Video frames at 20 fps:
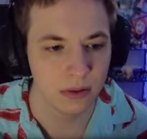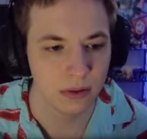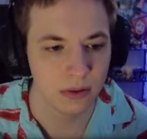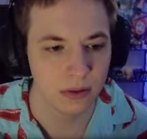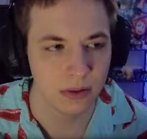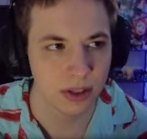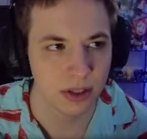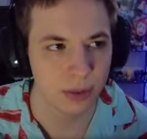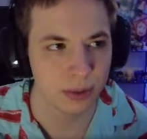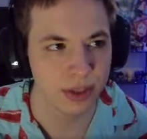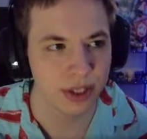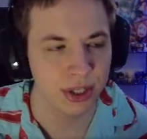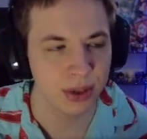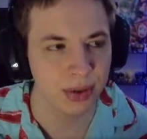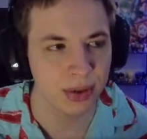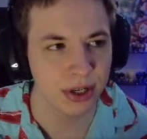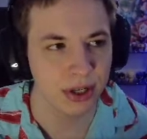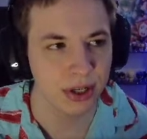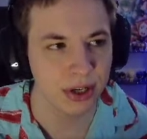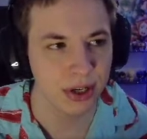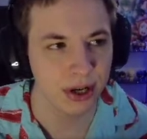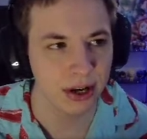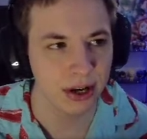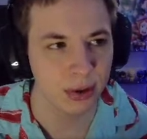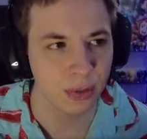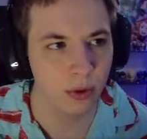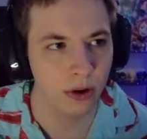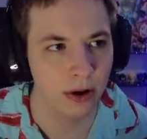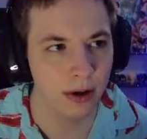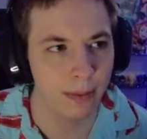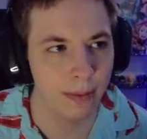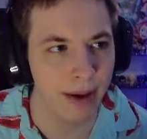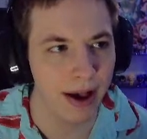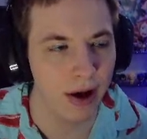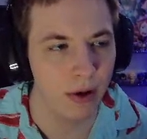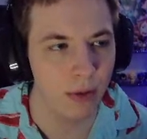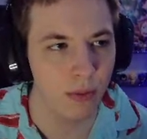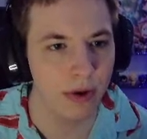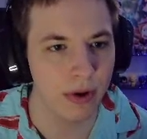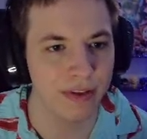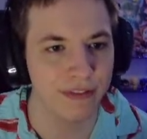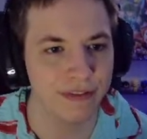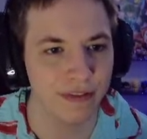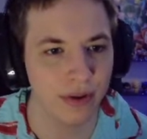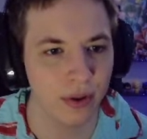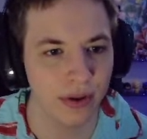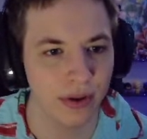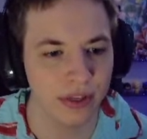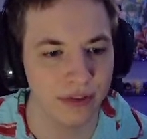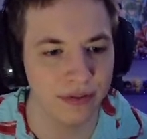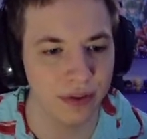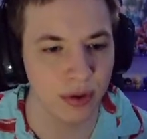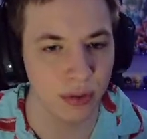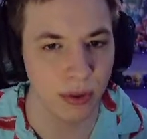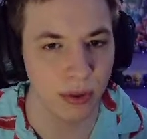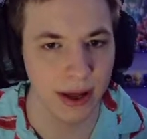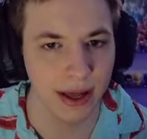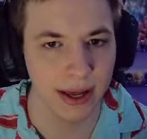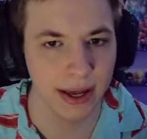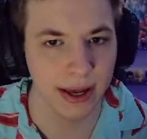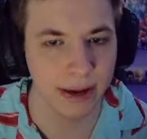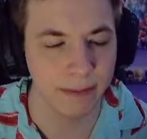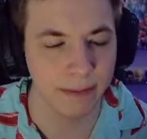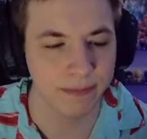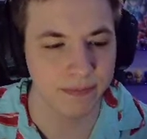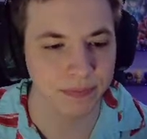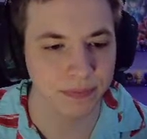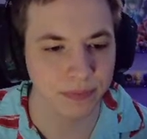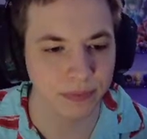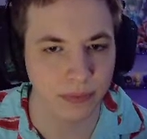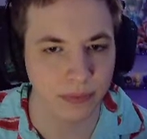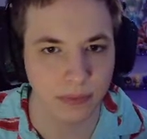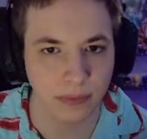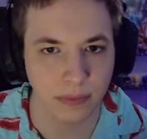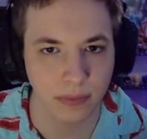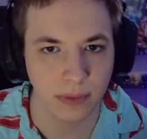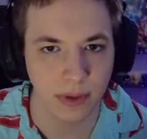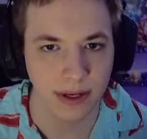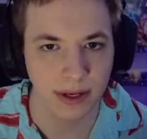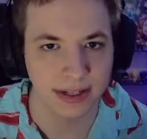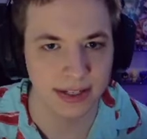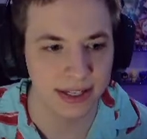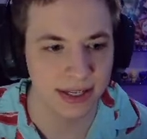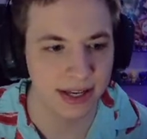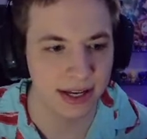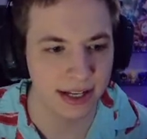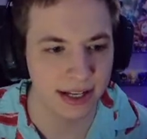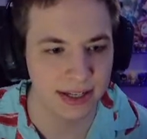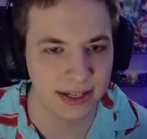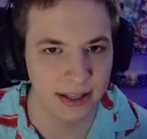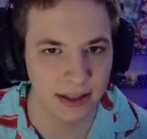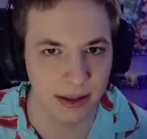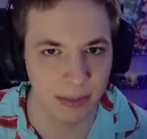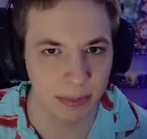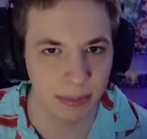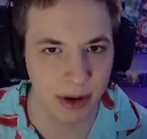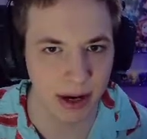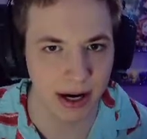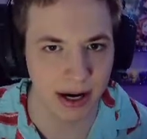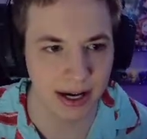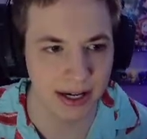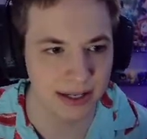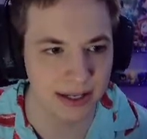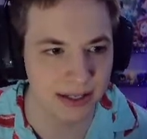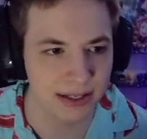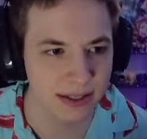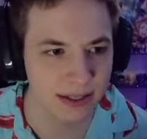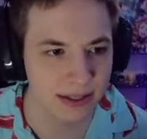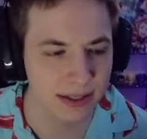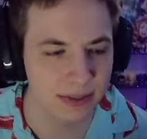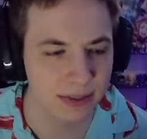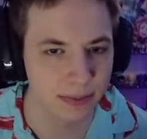So we're doing good. We're about one-fourth of the way to getting to the boss.